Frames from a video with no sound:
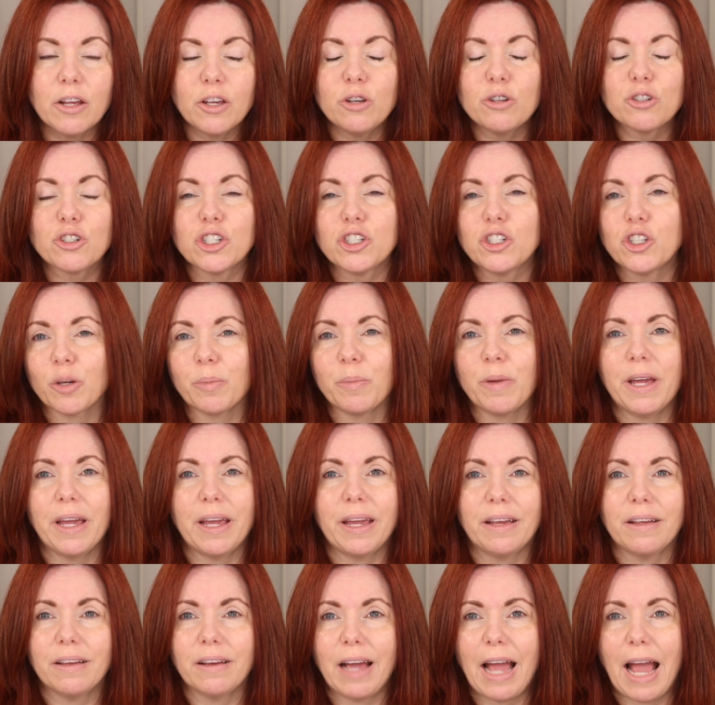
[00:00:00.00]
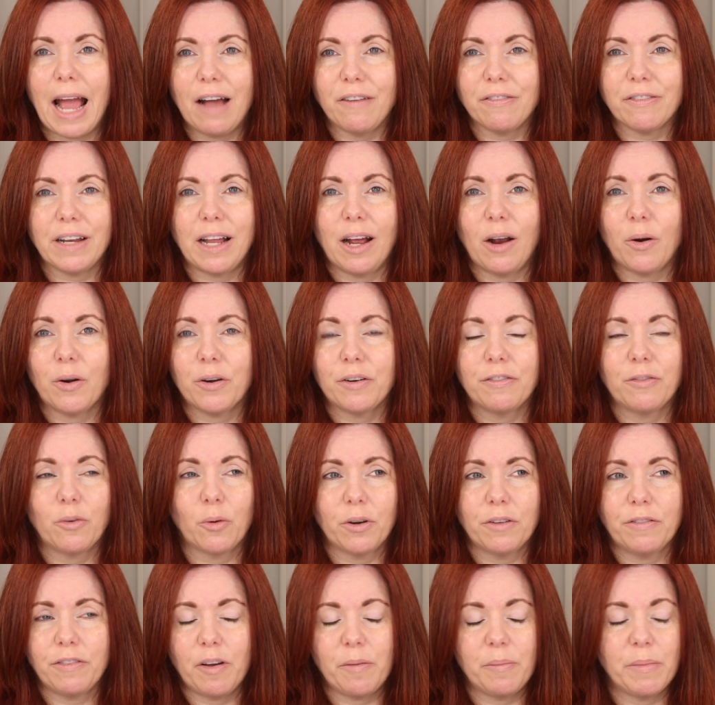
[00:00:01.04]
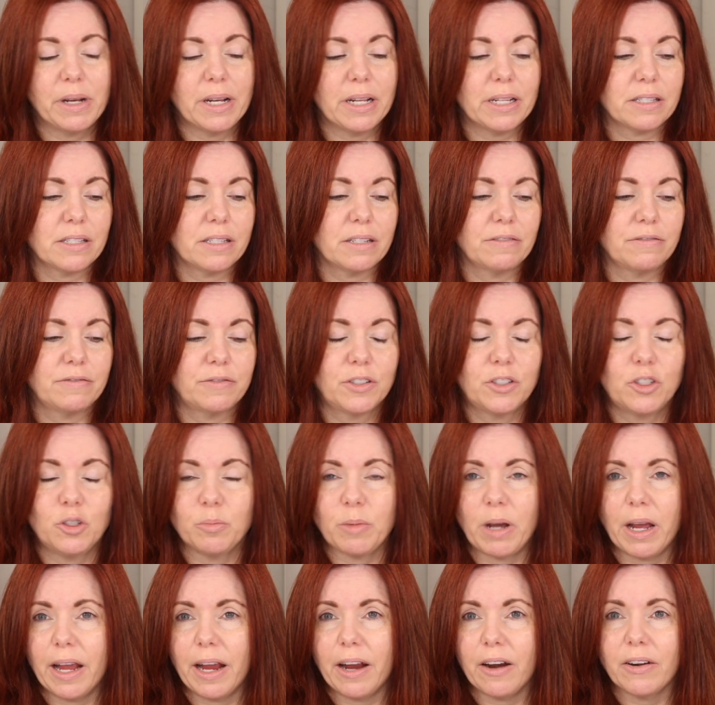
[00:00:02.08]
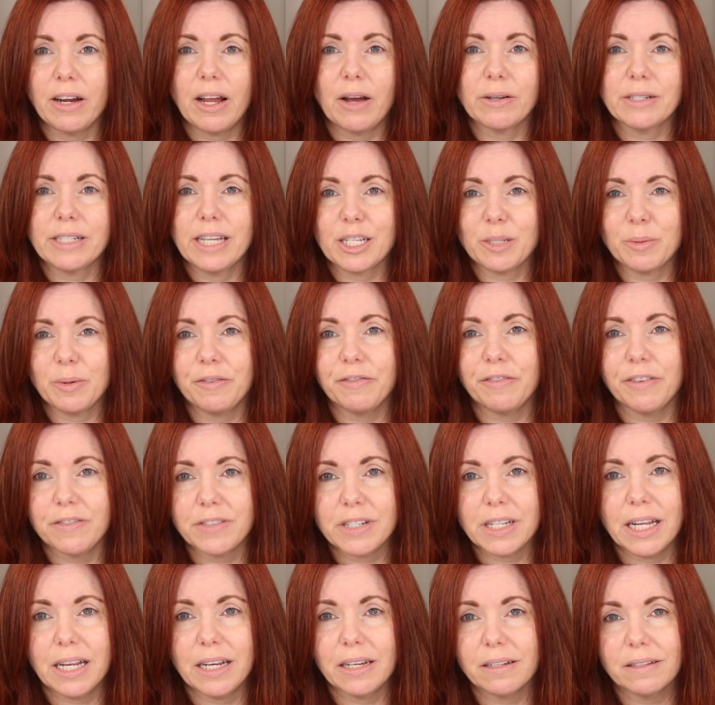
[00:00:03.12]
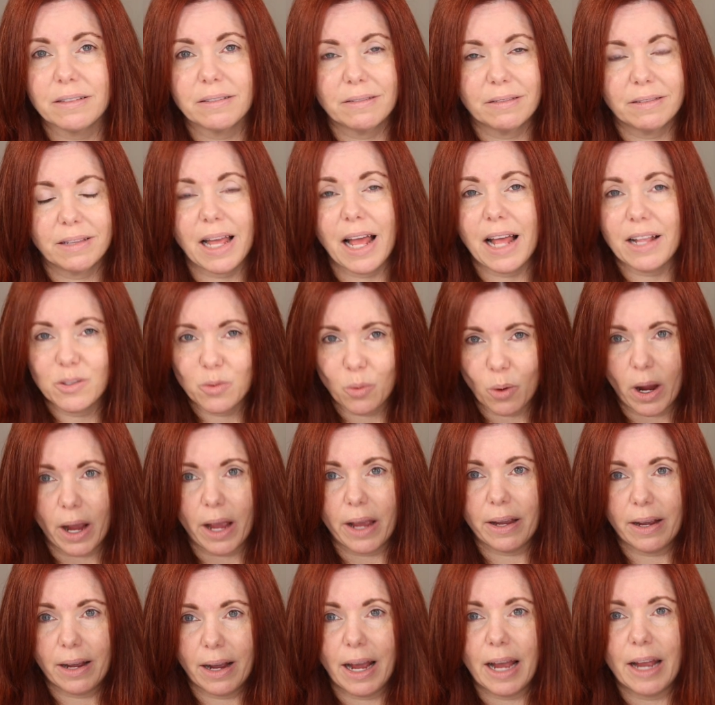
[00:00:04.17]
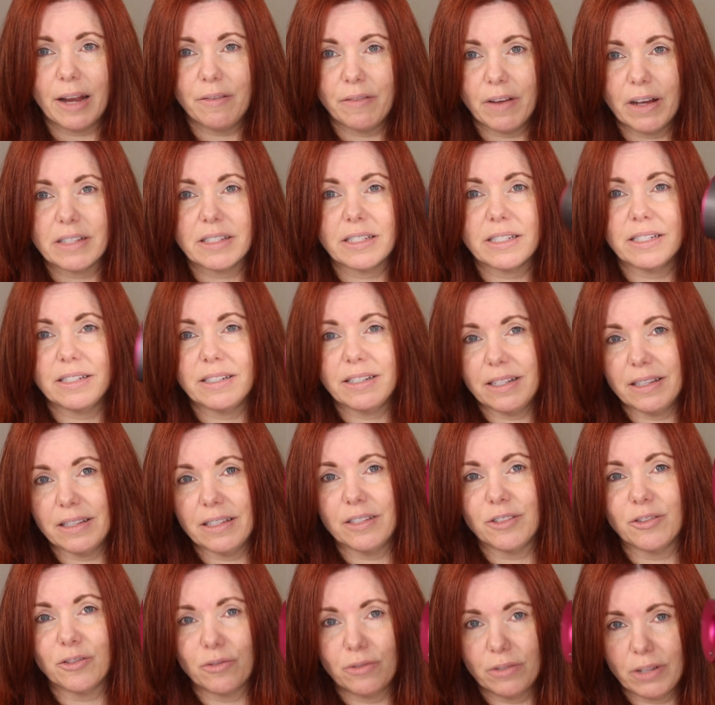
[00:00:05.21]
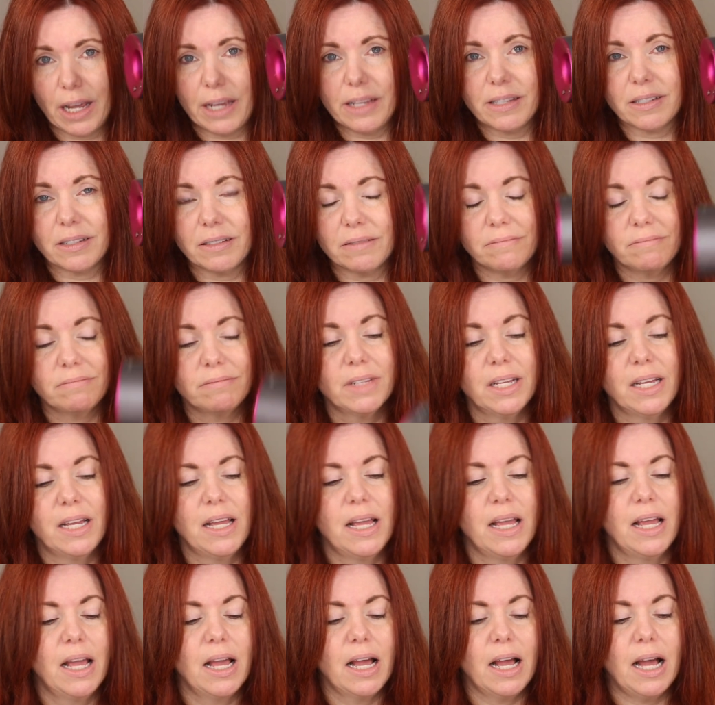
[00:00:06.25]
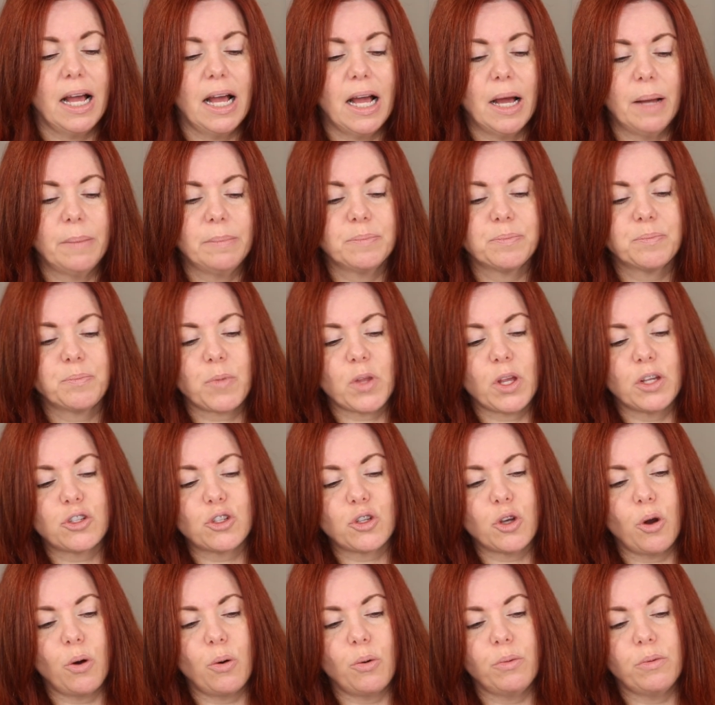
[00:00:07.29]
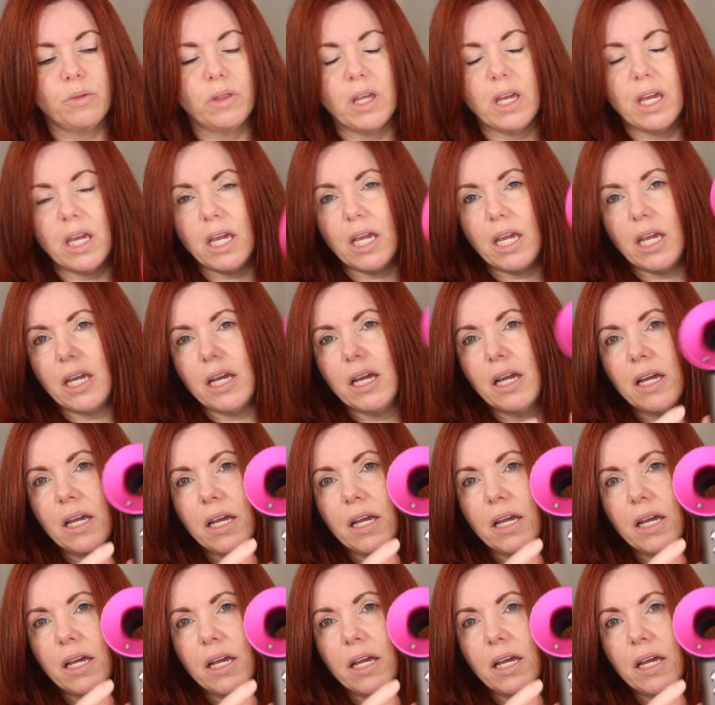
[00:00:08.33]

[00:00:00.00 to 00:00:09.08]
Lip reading: usually took me half an hour to 45 minutes to do my hair. Now it takes me 15. That's why I invested in the Dyson. So the